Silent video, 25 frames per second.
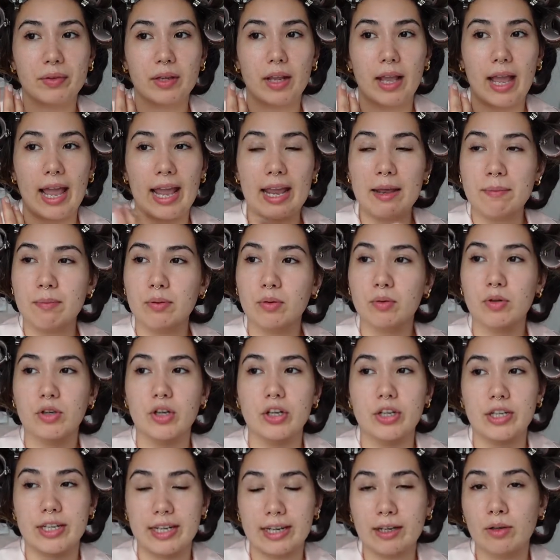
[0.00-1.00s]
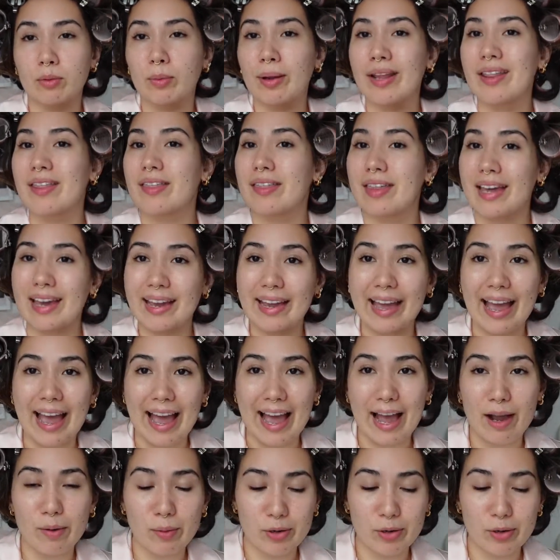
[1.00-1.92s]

able to deal with thick hair,